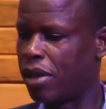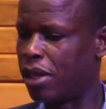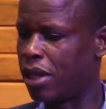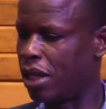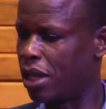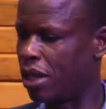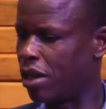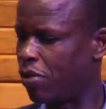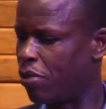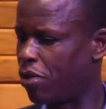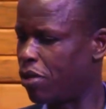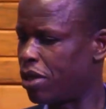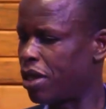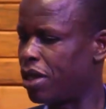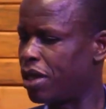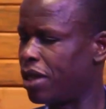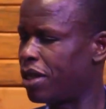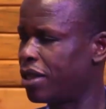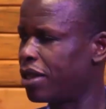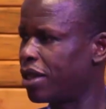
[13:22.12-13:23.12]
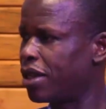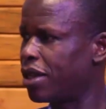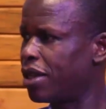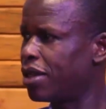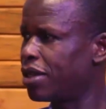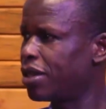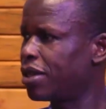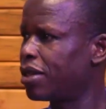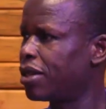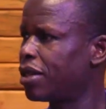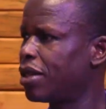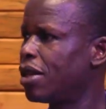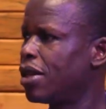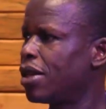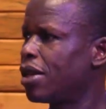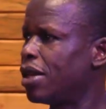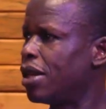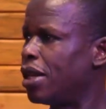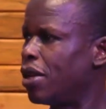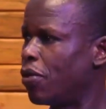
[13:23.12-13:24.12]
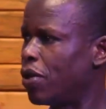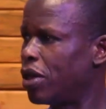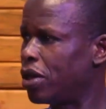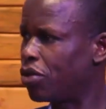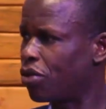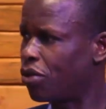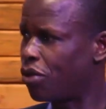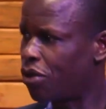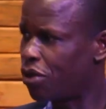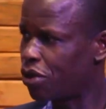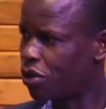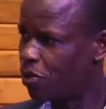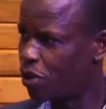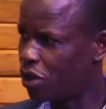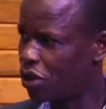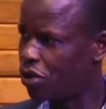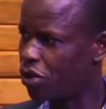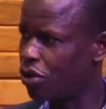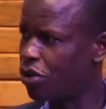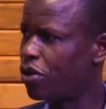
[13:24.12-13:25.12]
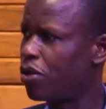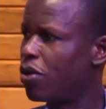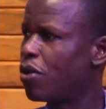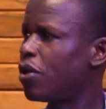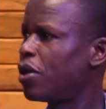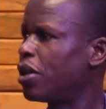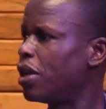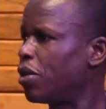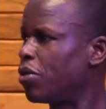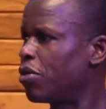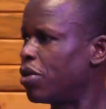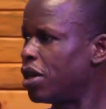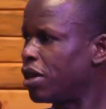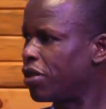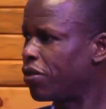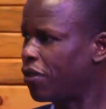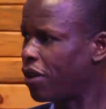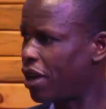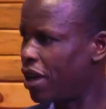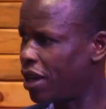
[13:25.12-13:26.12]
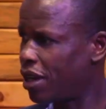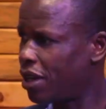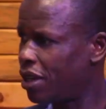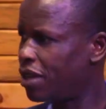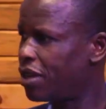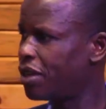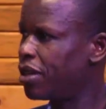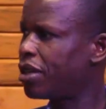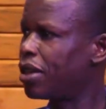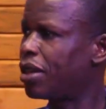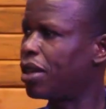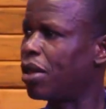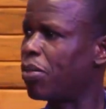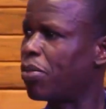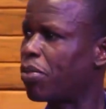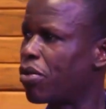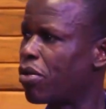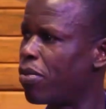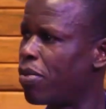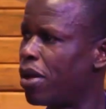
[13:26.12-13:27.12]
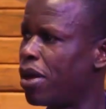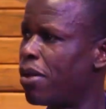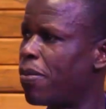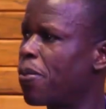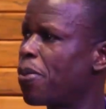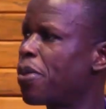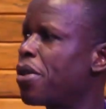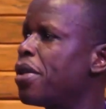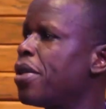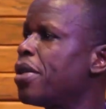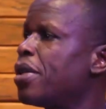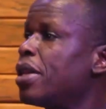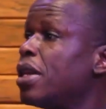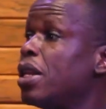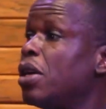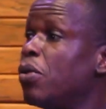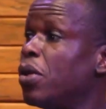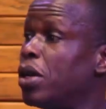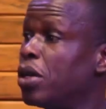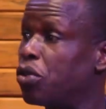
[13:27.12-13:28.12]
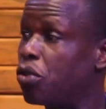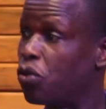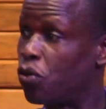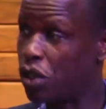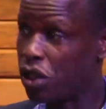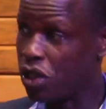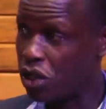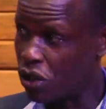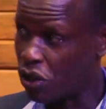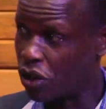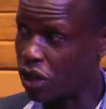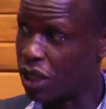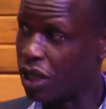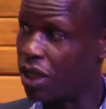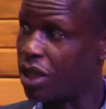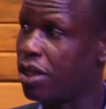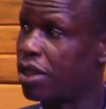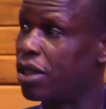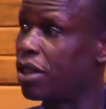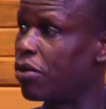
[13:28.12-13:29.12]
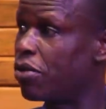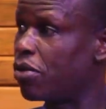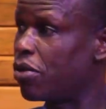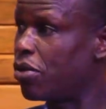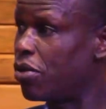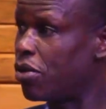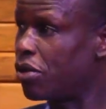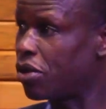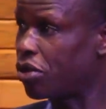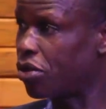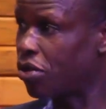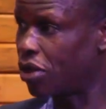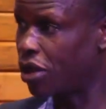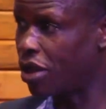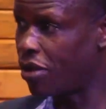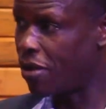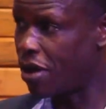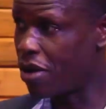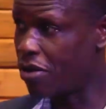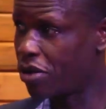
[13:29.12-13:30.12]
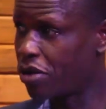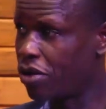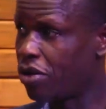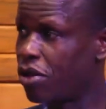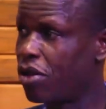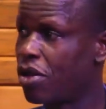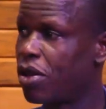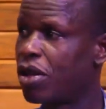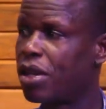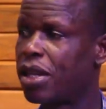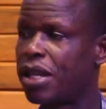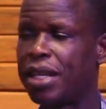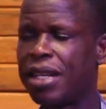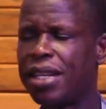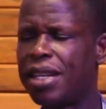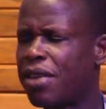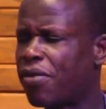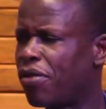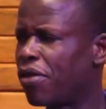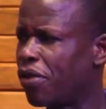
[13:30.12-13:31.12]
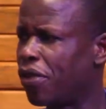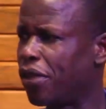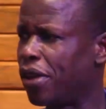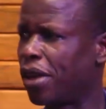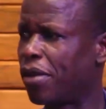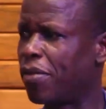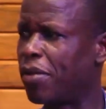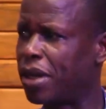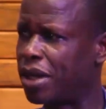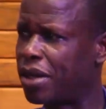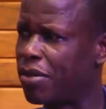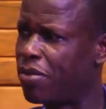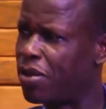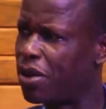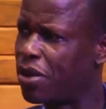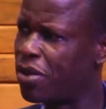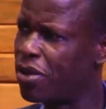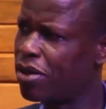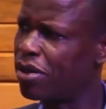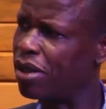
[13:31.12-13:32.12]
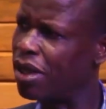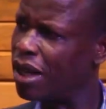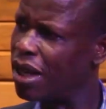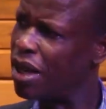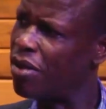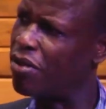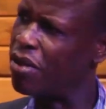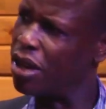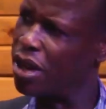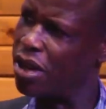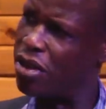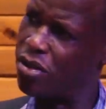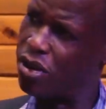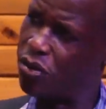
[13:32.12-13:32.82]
they reported his case. They went to hospital. They couldn't find the problem. They went to witch doctors. They could not sort him out. They did everything. But because the devil did